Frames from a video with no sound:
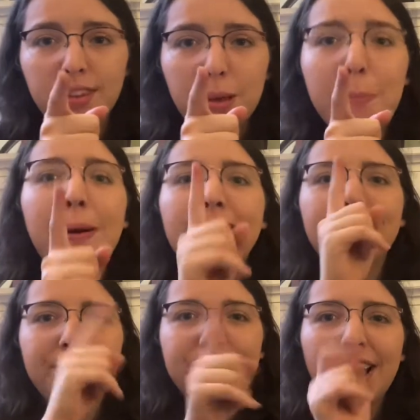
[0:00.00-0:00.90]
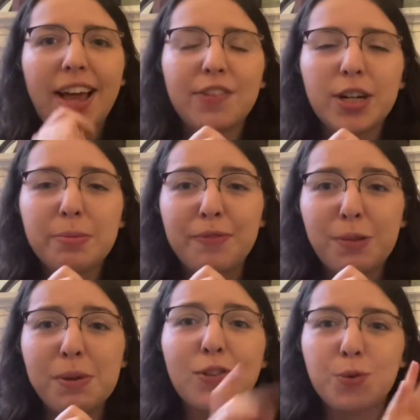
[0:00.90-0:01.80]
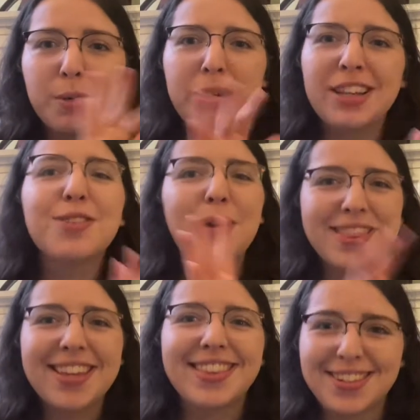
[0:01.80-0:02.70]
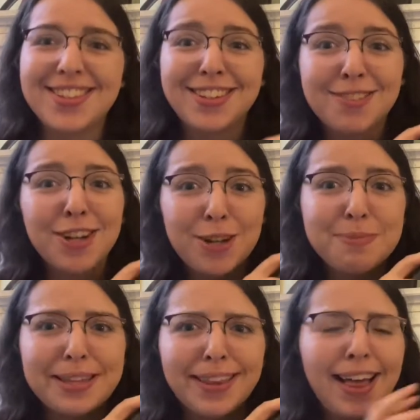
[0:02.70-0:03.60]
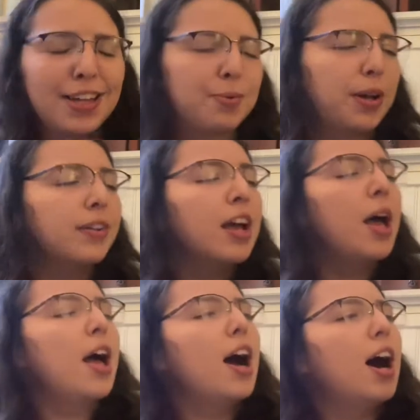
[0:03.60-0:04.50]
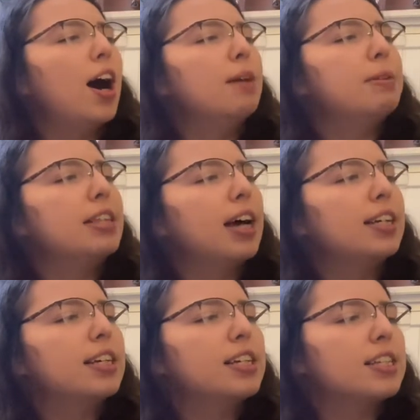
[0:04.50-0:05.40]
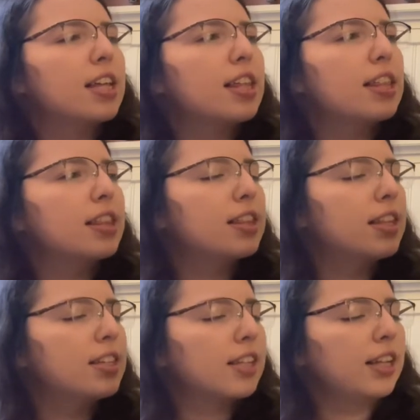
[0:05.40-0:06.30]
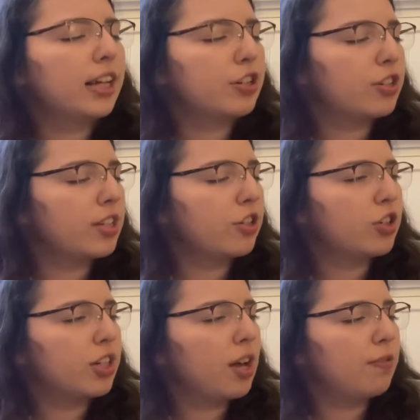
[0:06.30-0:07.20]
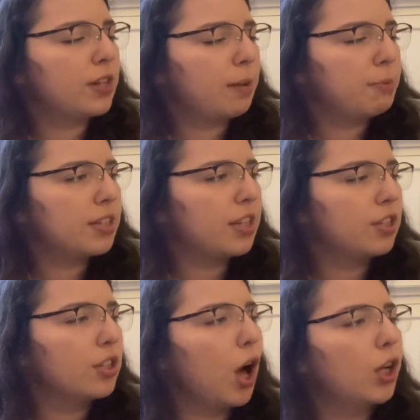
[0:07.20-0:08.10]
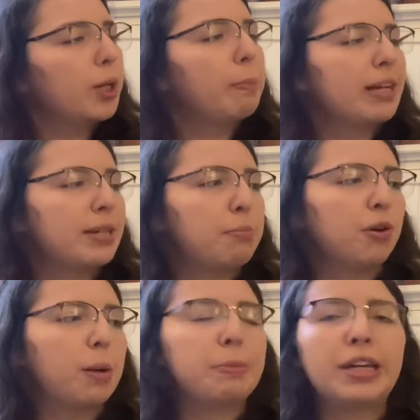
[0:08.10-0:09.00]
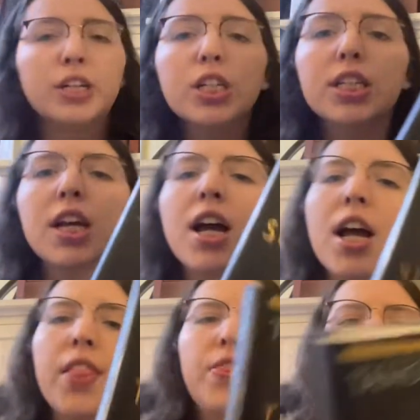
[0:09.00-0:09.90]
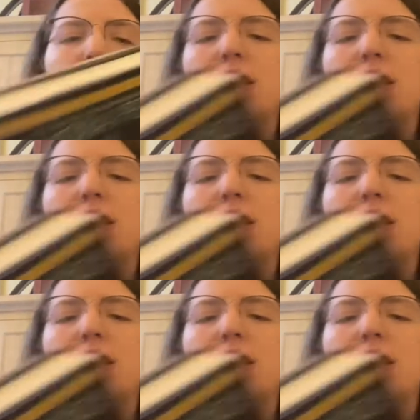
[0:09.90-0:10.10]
but I've already been filming for 20 minutes, so I think this is good being the last one. And that is this collector's edition of Tempest and Slaughter by Tamora Pierce. This